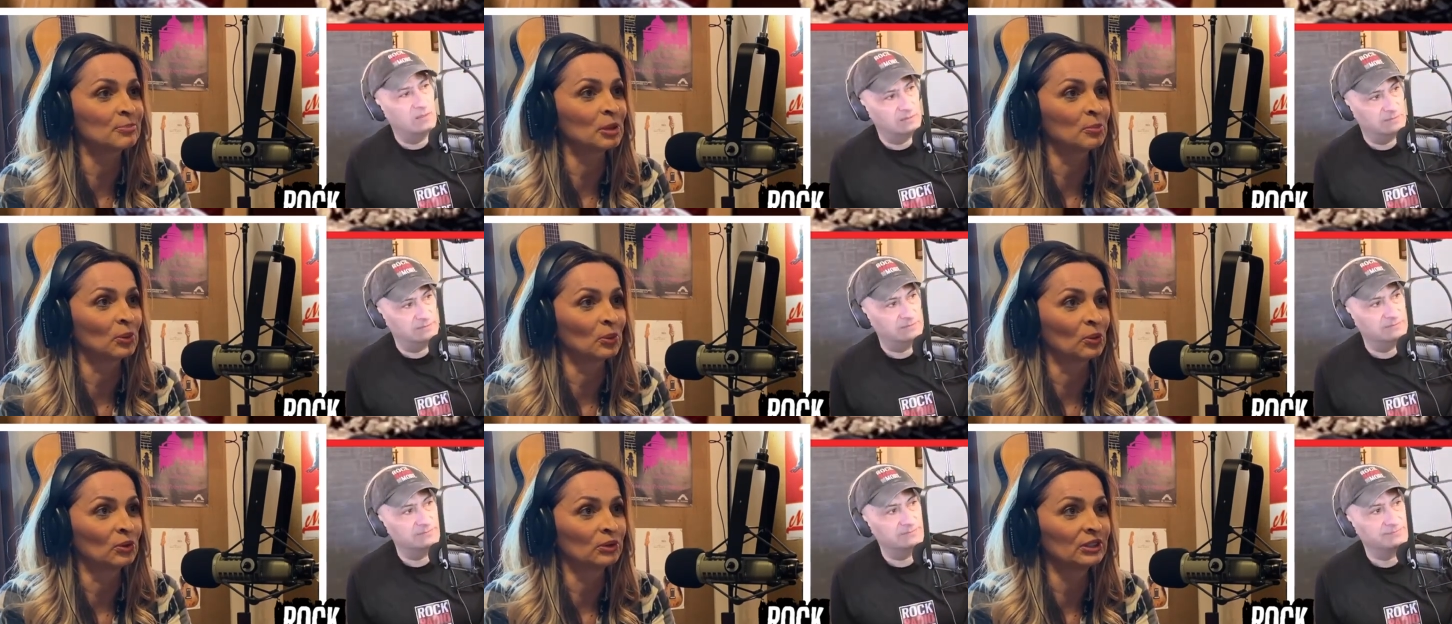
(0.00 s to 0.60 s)

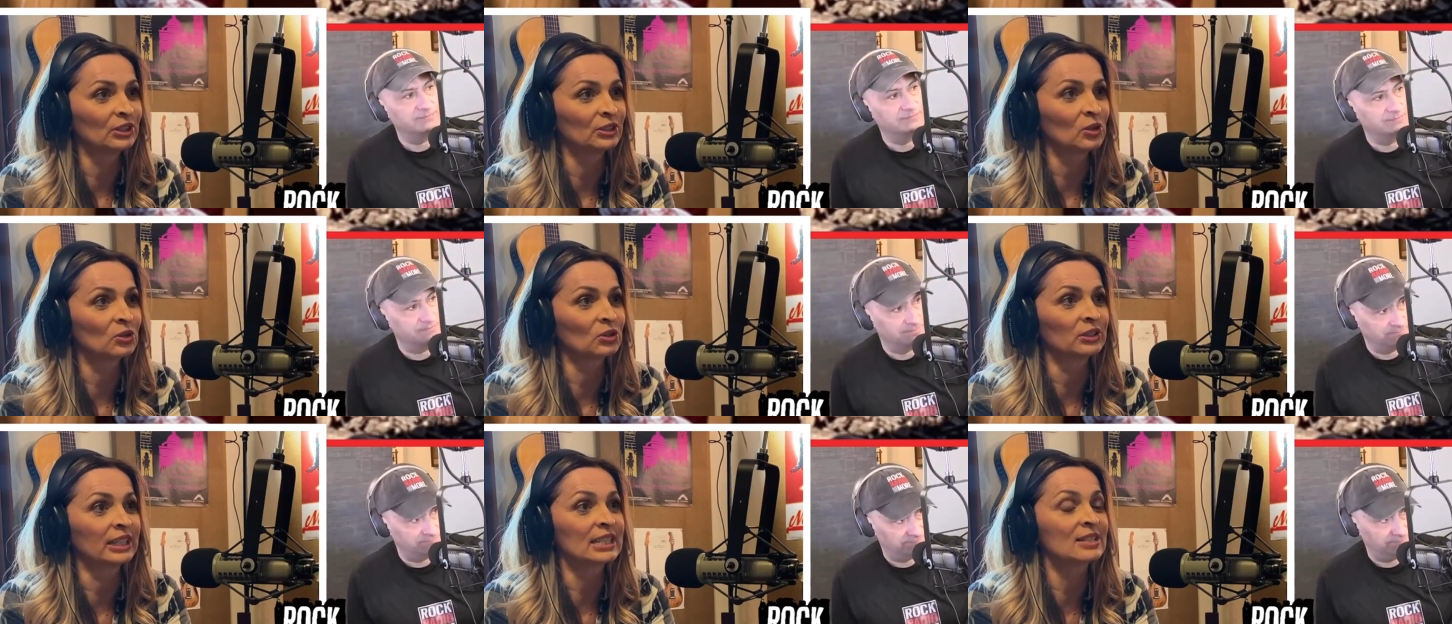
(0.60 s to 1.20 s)
Speaker 1: people, you
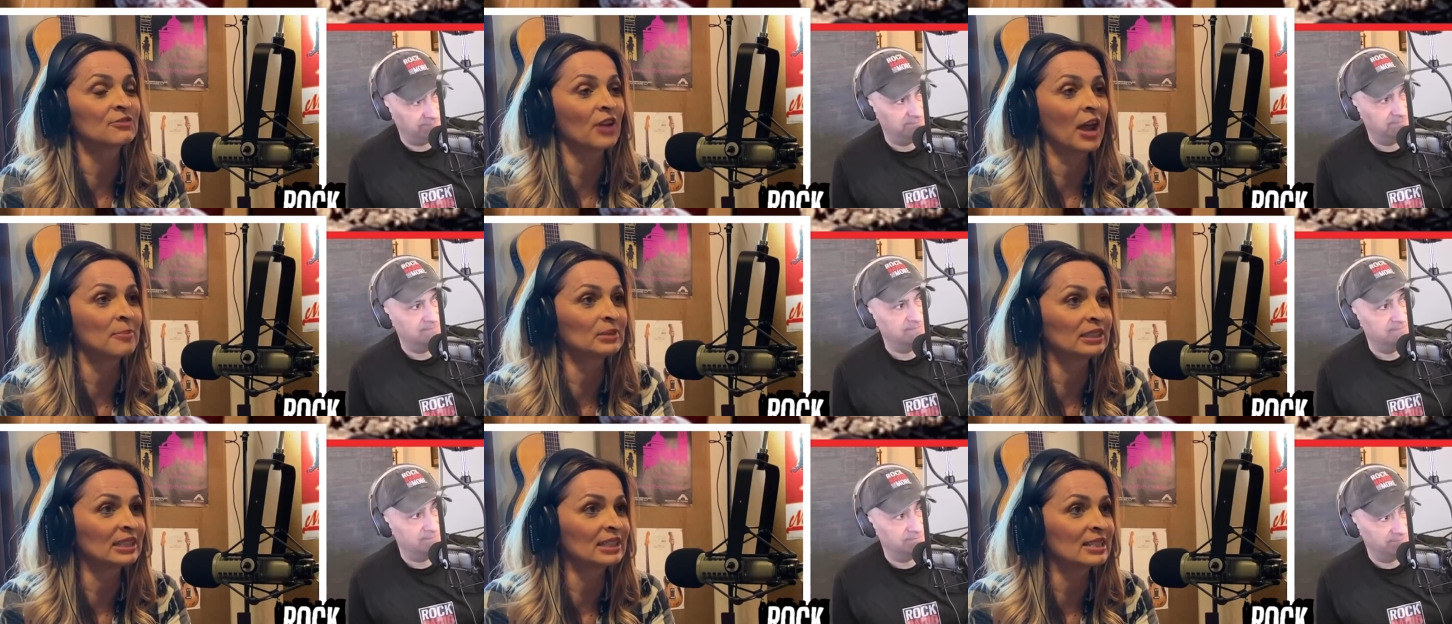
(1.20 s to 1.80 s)
know, connects
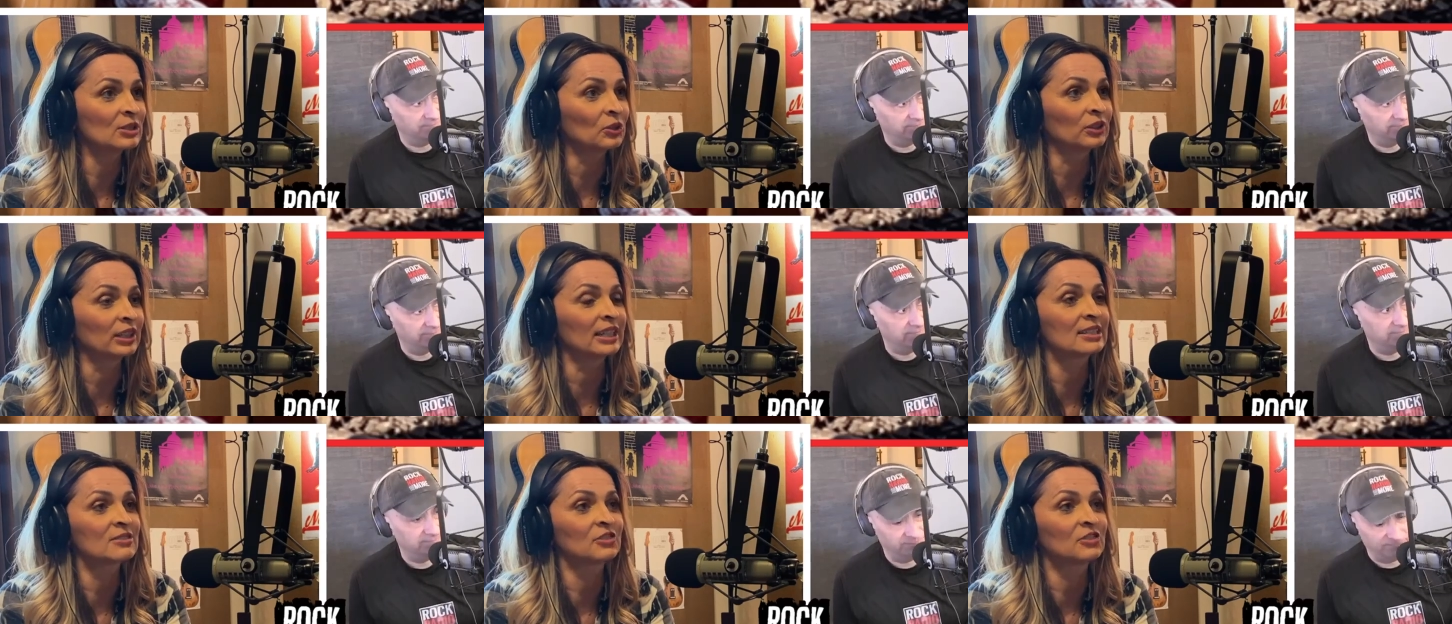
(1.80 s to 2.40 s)
families,
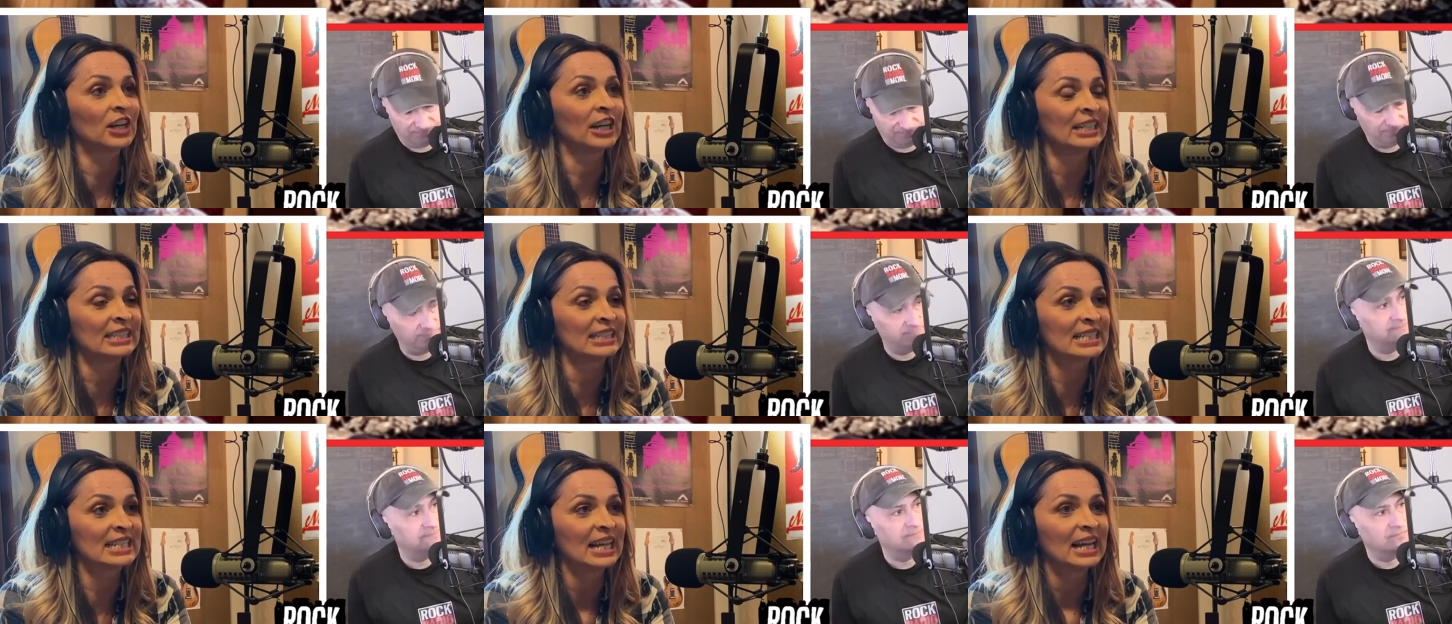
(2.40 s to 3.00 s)
connects
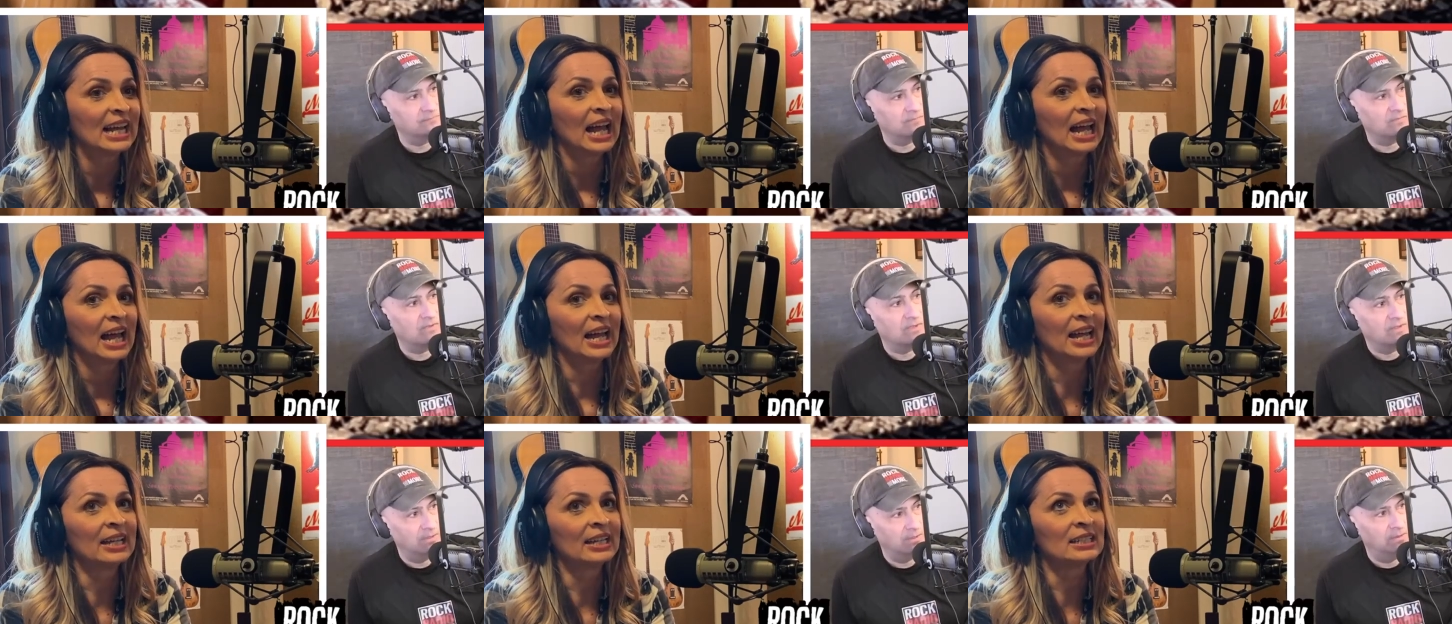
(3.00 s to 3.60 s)
friends.
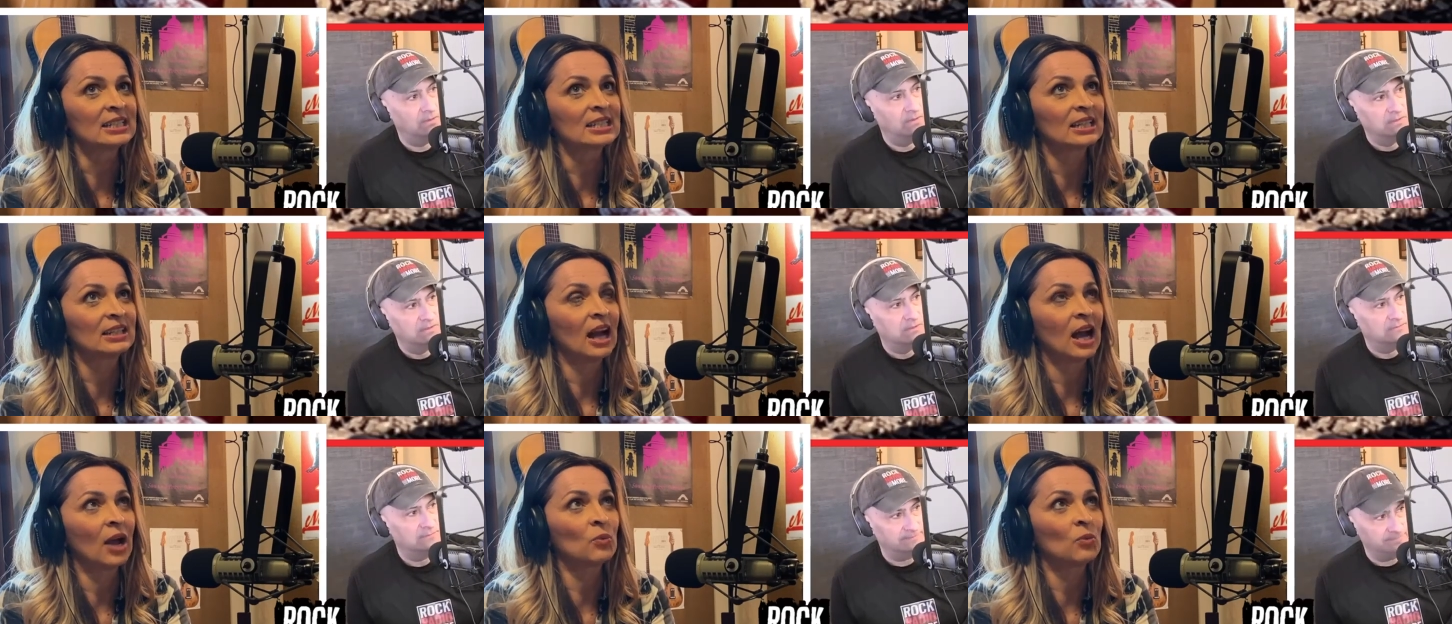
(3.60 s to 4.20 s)
And
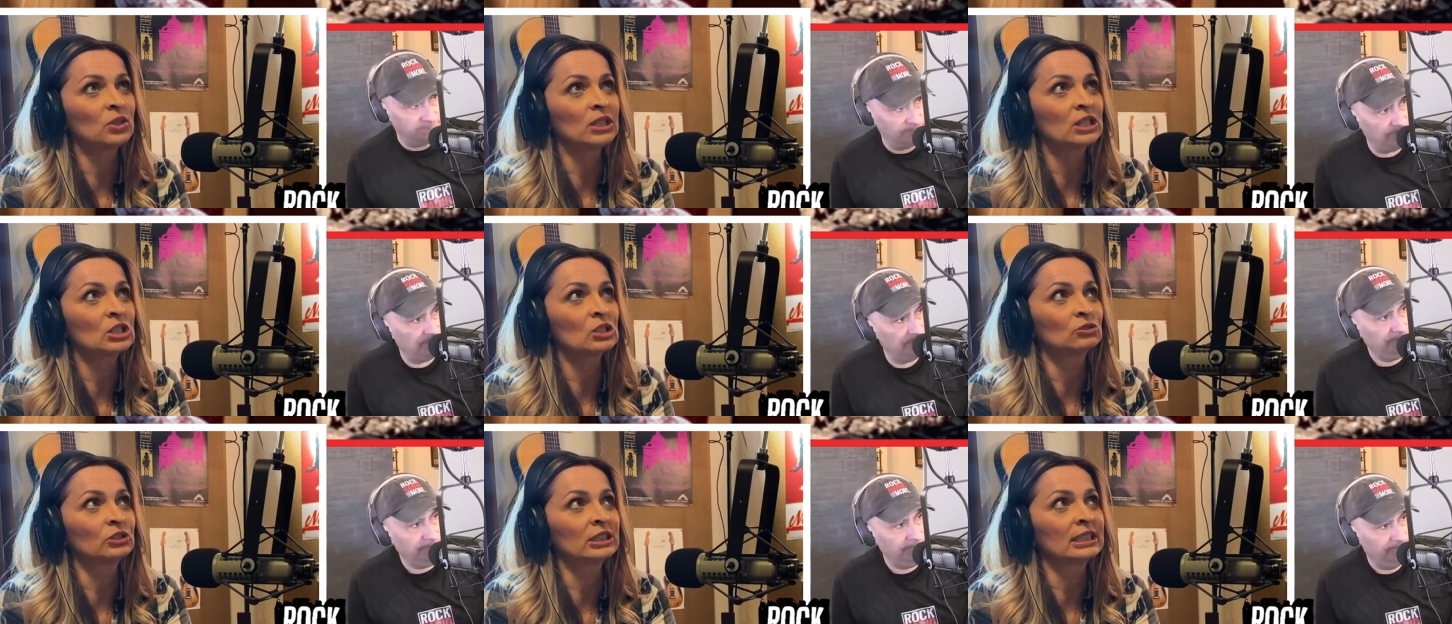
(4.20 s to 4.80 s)
I wanted
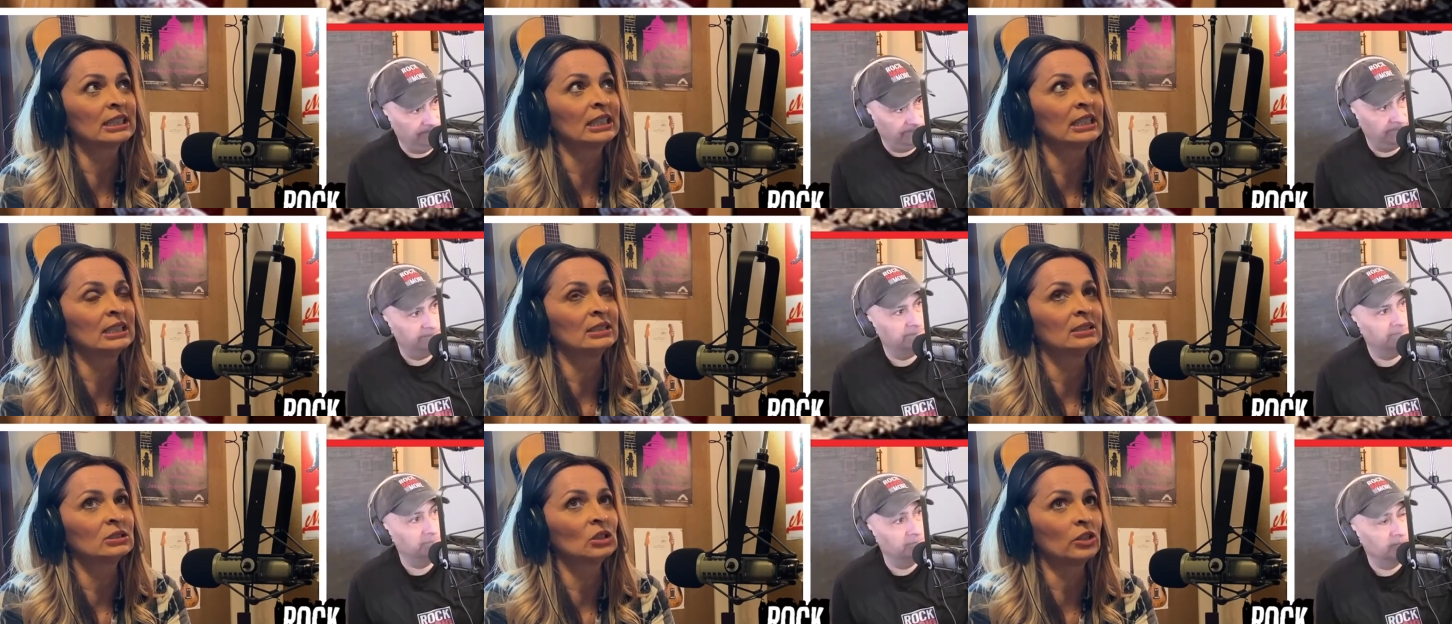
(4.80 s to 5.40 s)
to
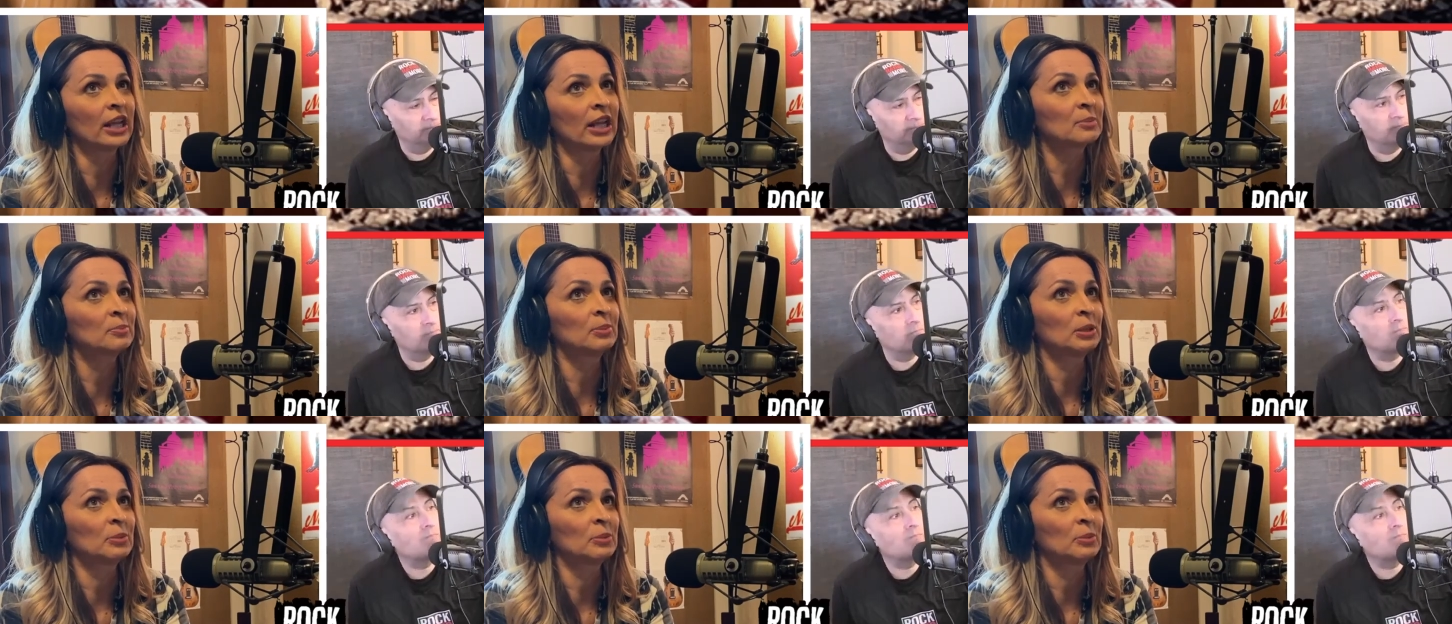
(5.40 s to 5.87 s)
really connect